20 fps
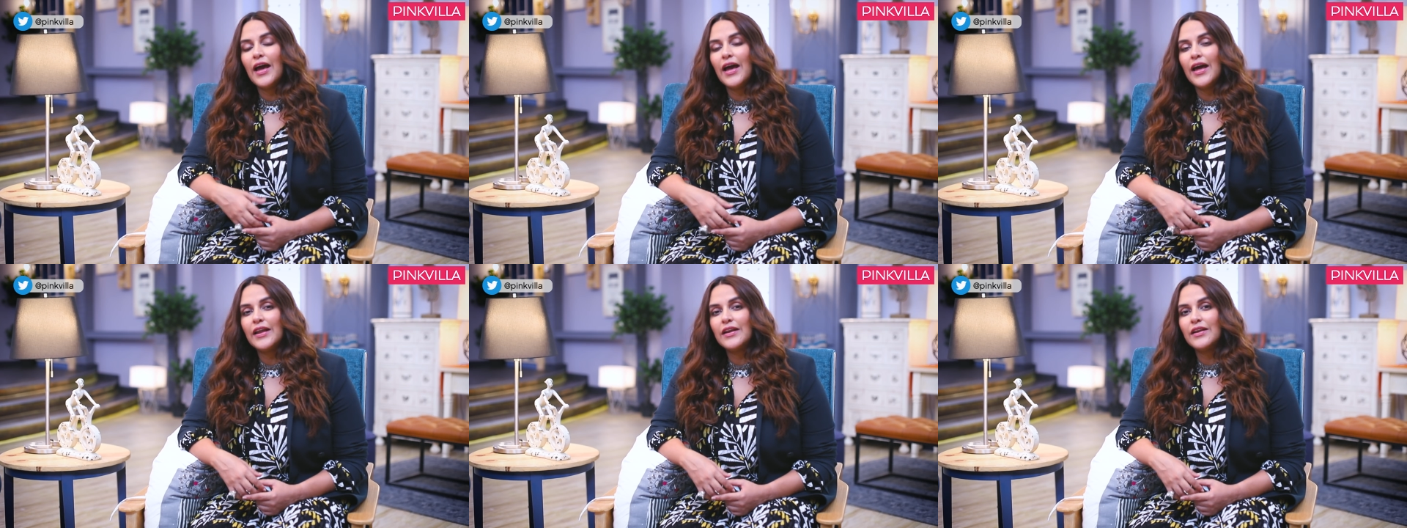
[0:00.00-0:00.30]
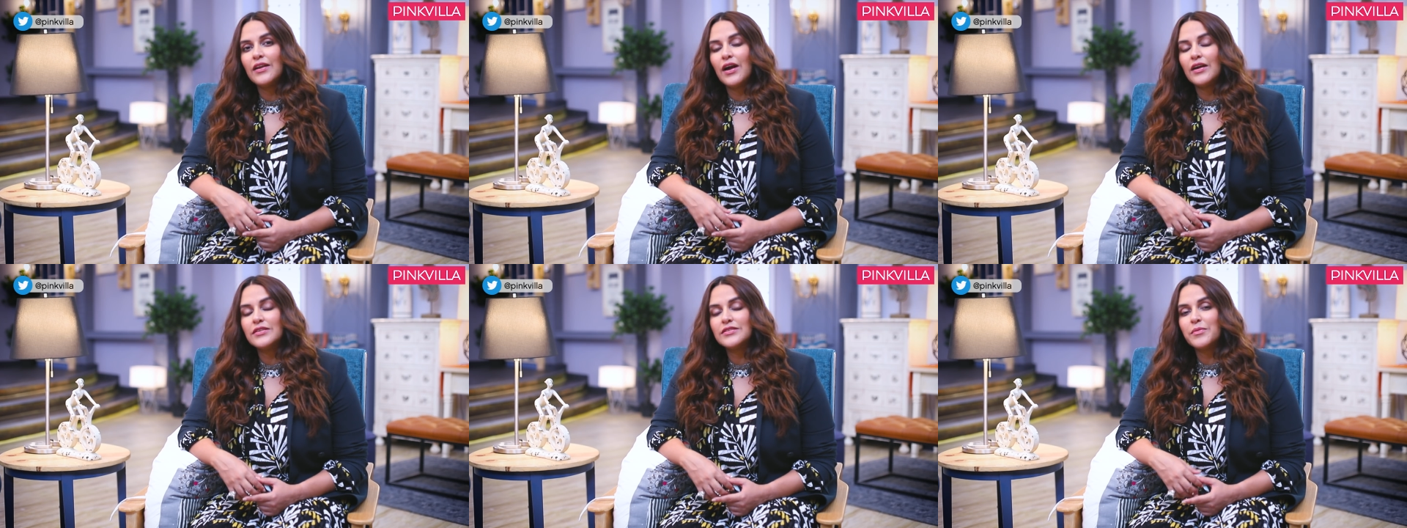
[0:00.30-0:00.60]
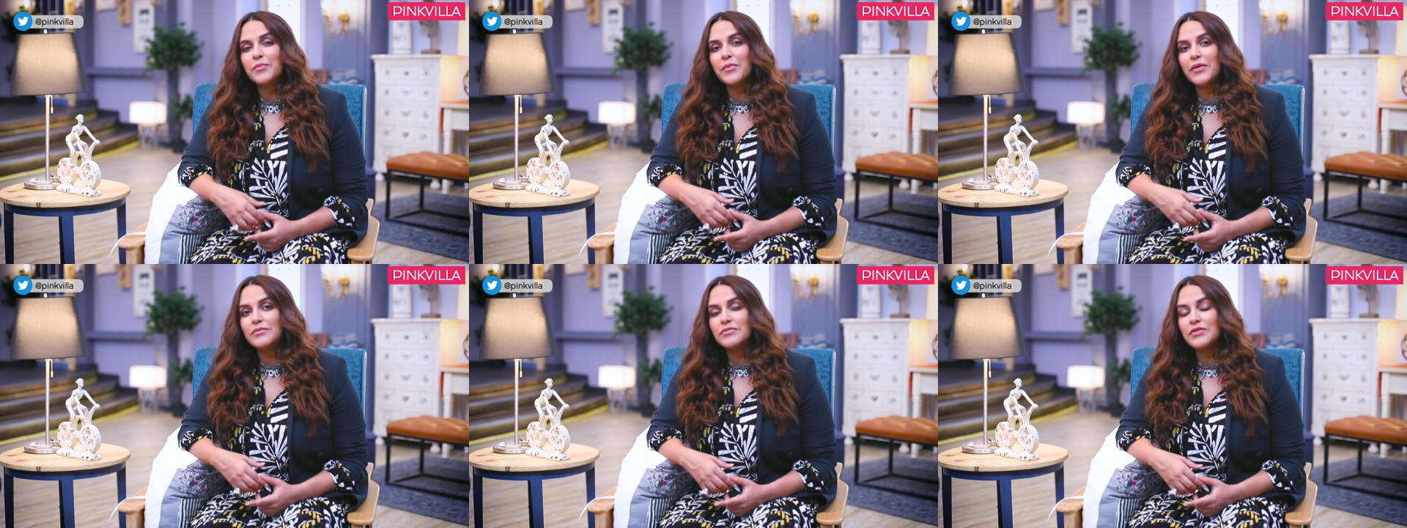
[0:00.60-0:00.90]
And
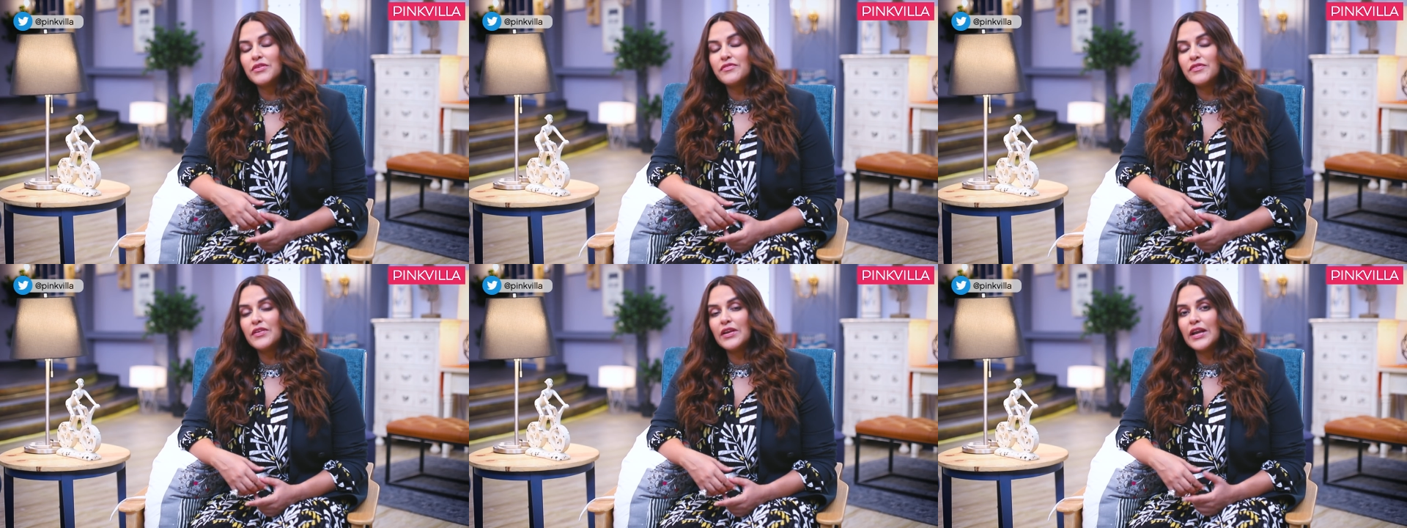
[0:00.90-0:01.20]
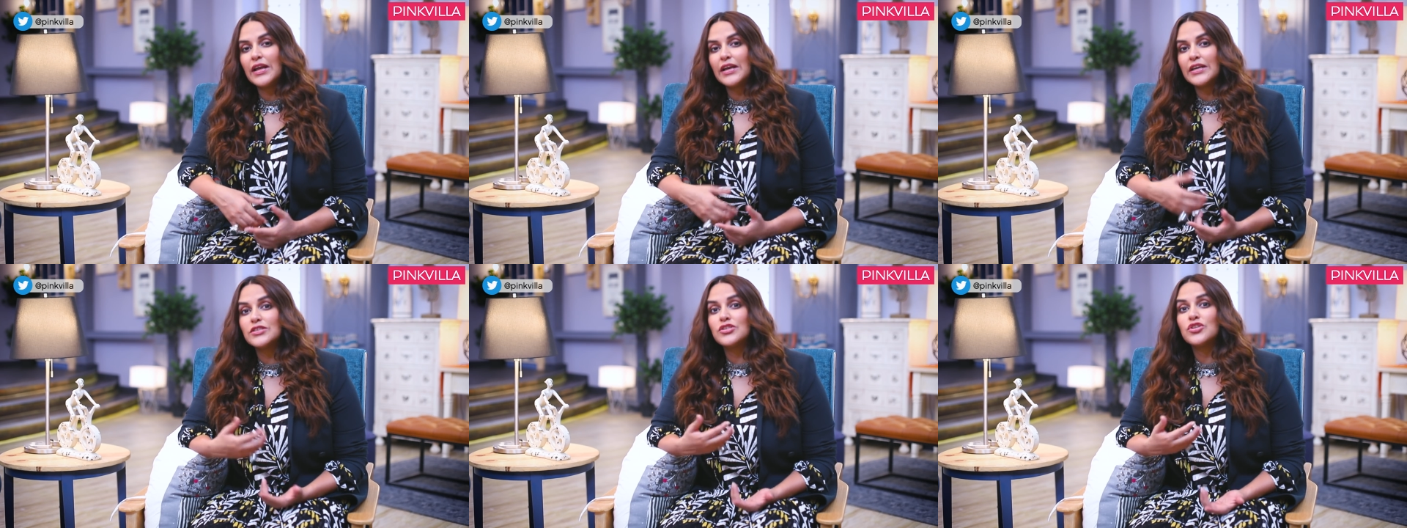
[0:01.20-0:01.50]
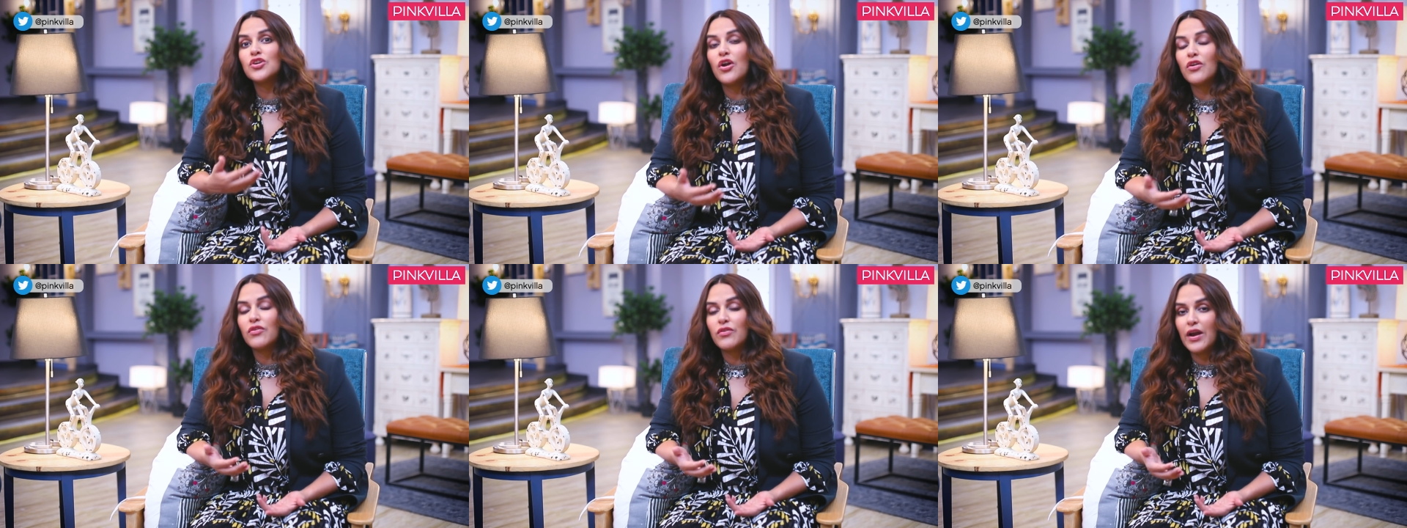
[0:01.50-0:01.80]
sometimes I feel like
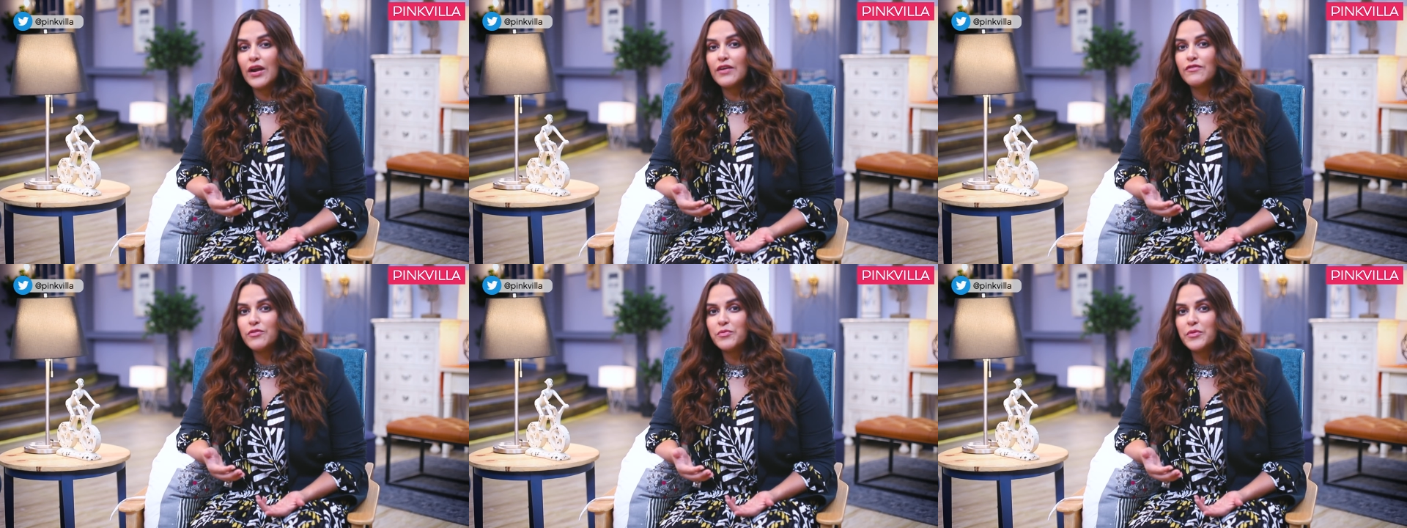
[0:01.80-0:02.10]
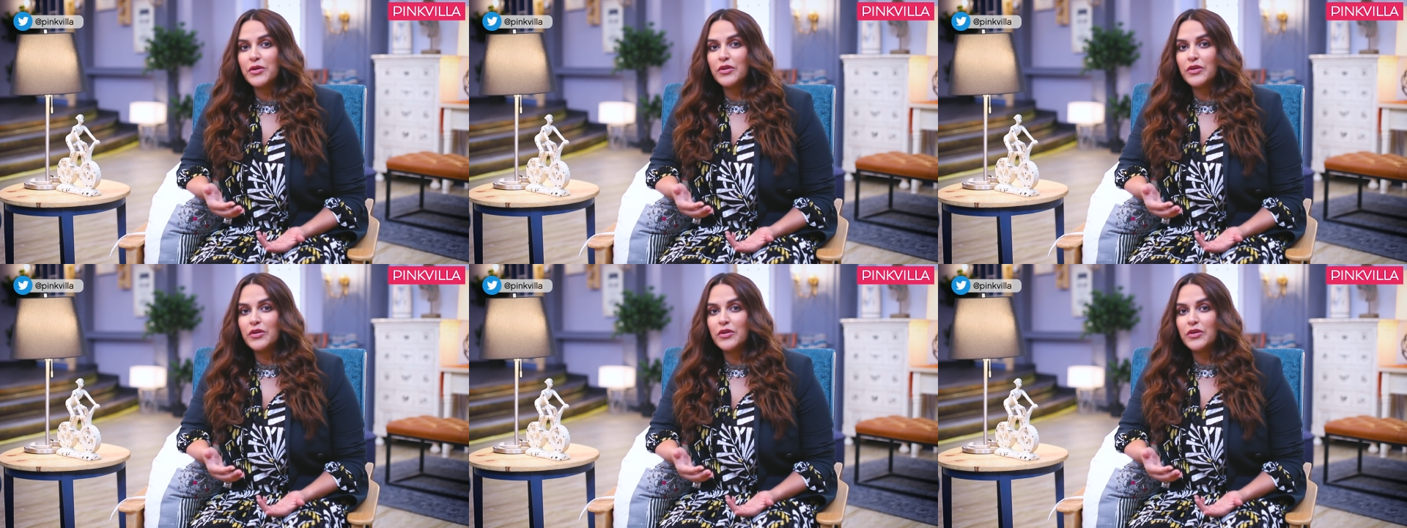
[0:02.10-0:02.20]
it's not right for